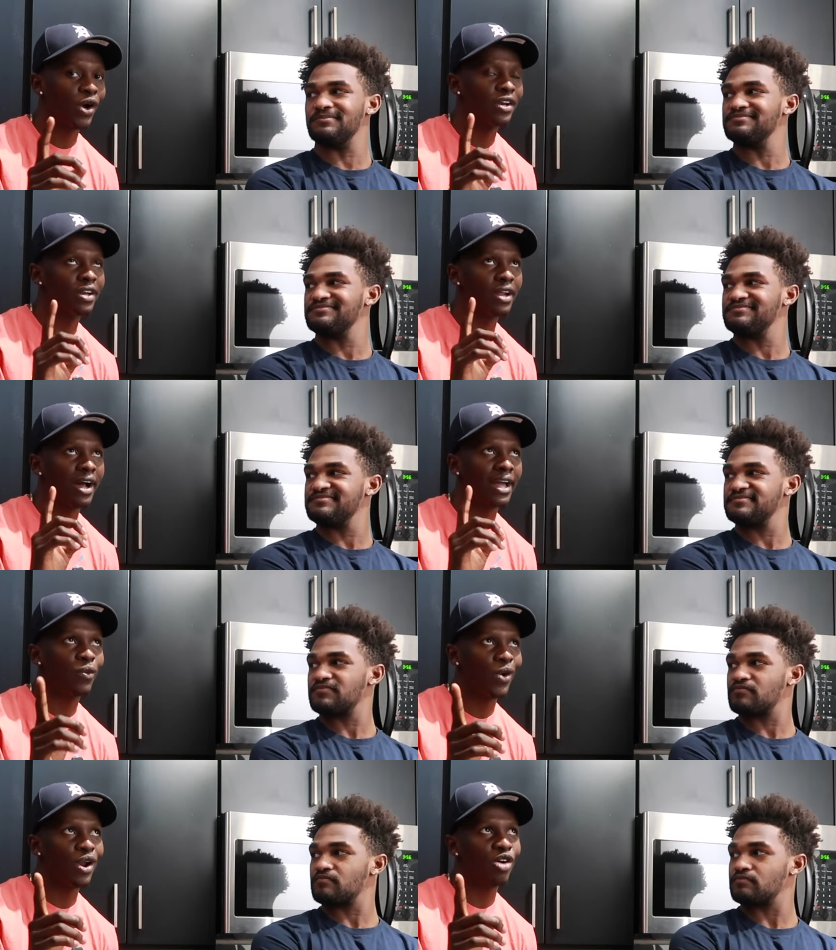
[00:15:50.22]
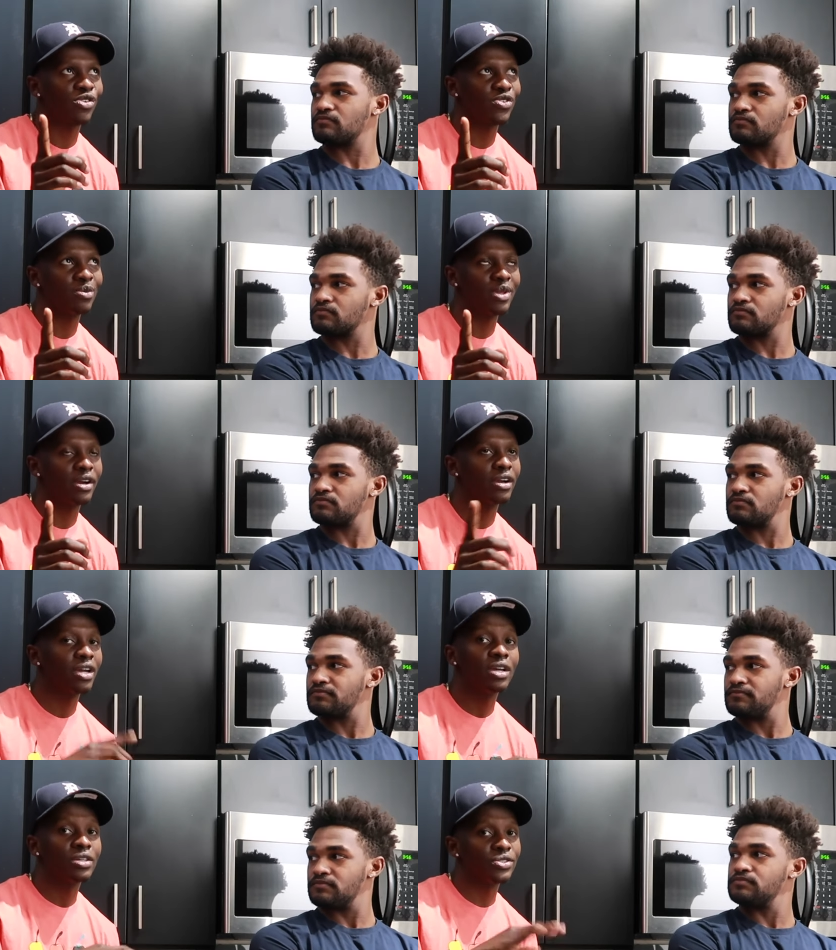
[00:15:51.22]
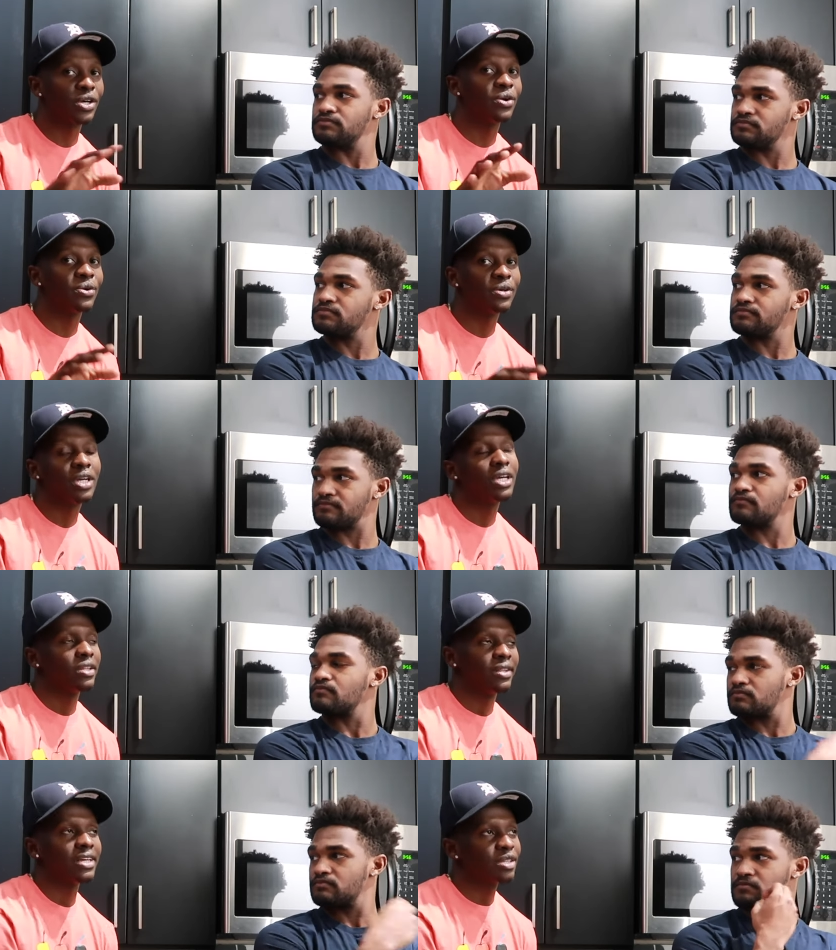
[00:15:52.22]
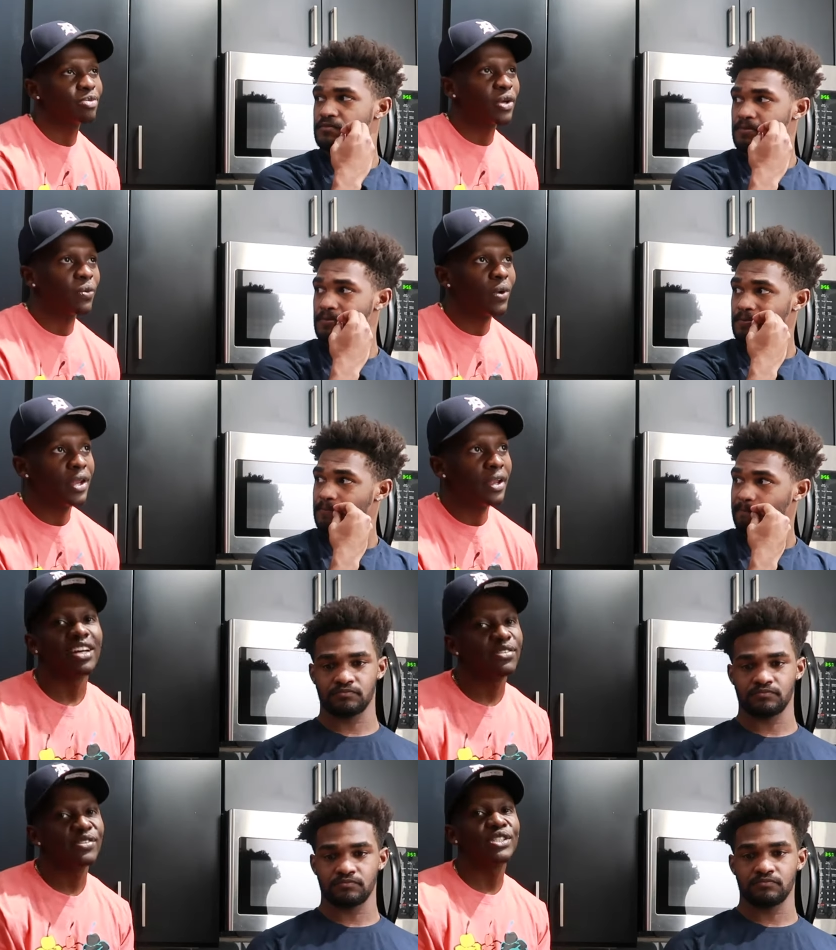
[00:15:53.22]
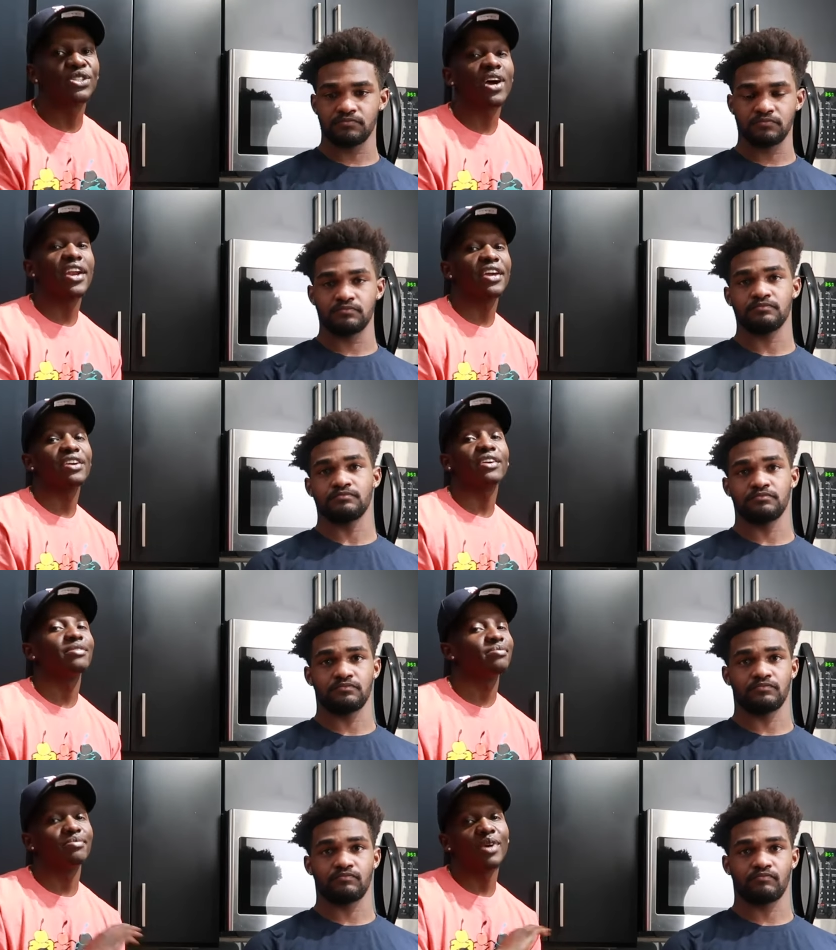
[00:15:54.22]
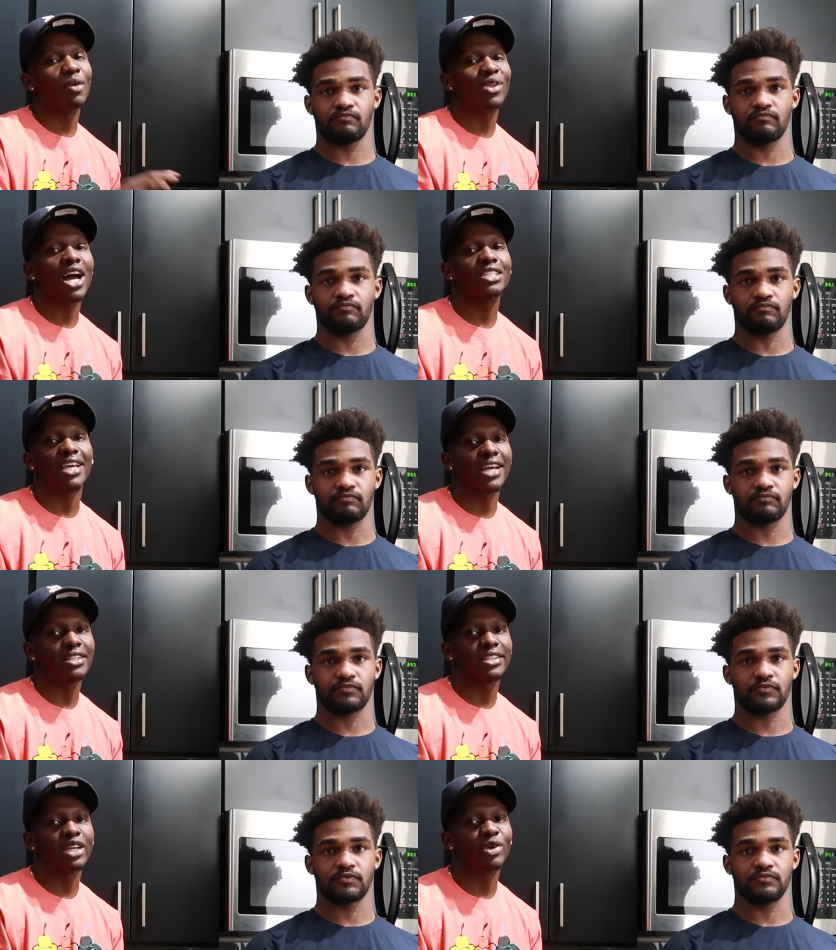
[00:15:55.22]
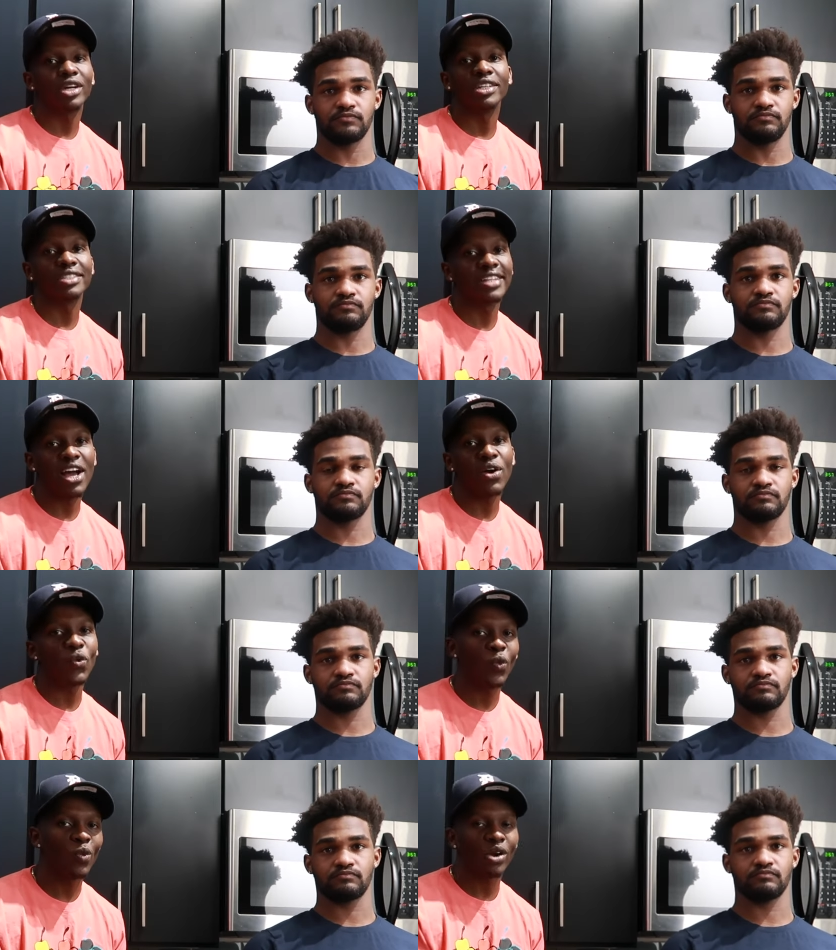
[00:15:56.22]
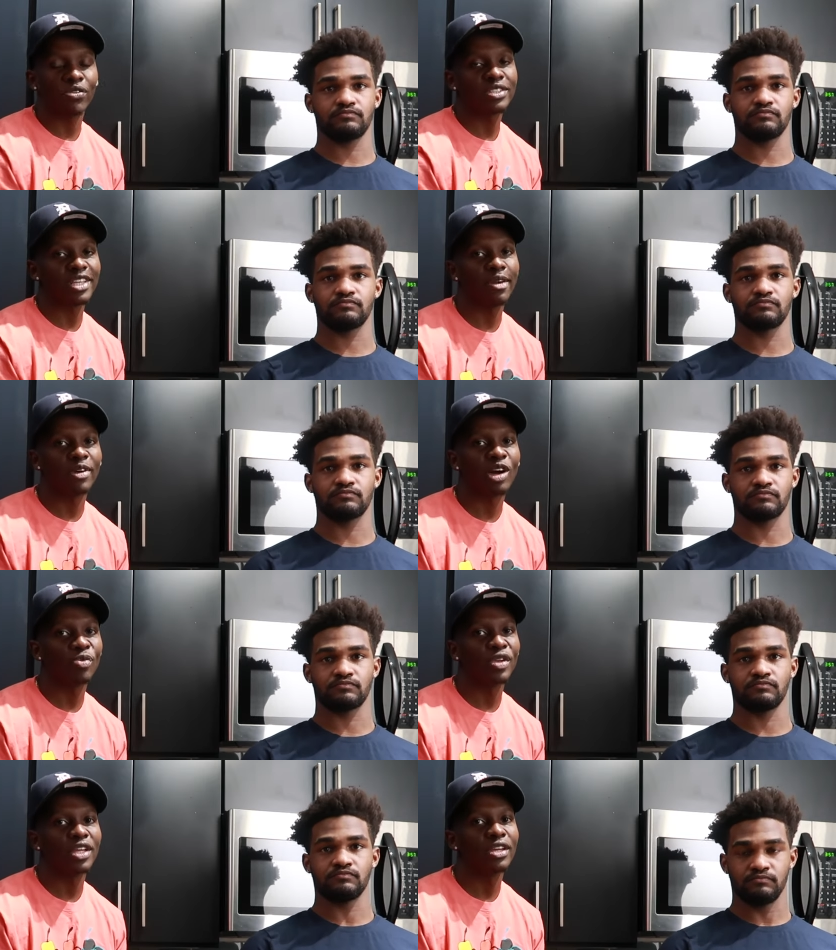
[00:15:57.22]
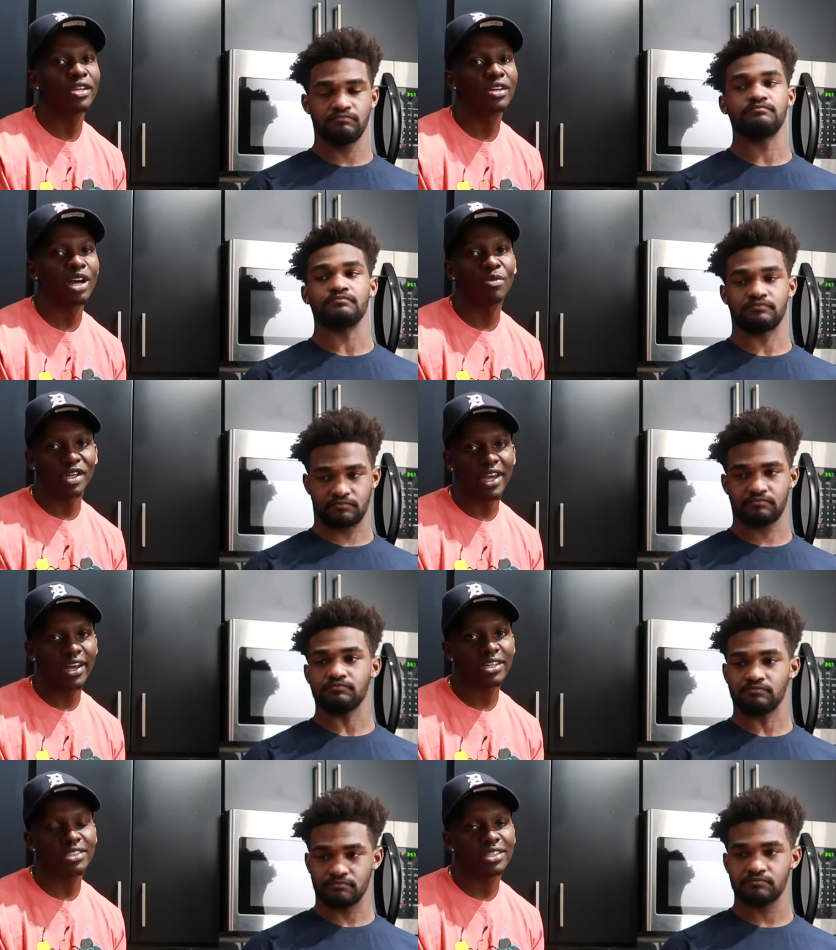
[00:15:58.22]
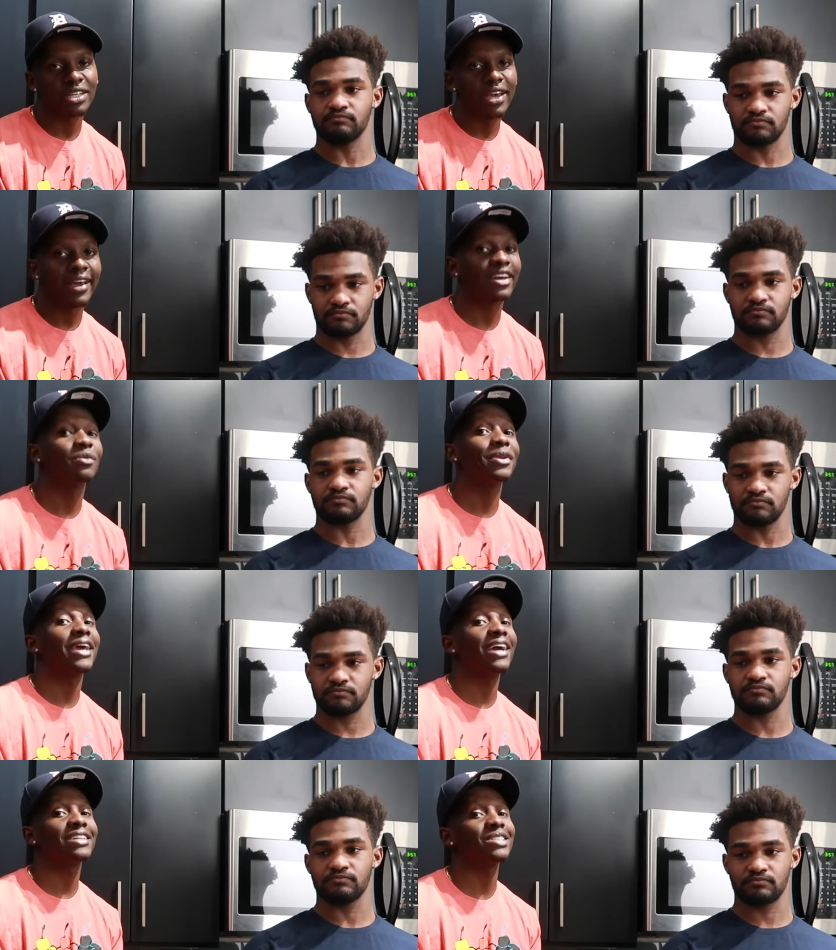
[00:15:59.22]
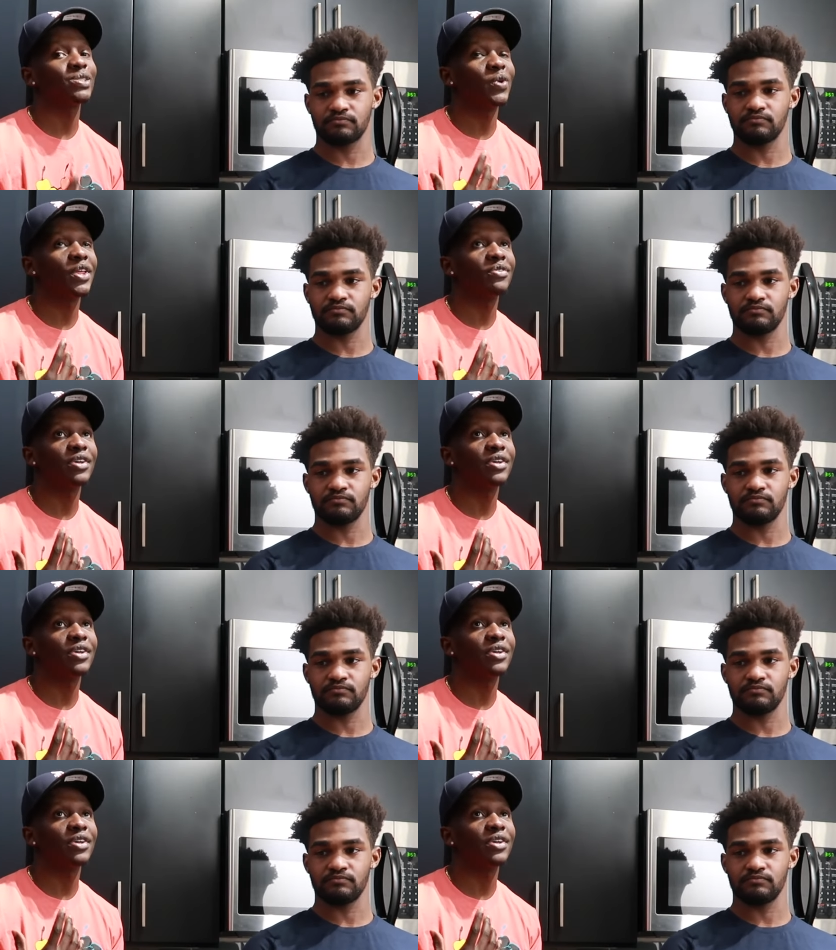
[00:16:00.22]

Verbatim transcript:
Speaker 1: one. I got one offer from there. So that's a big one. Definitely try to apply to anything because now we work for the same company, Company X. And Company X is one of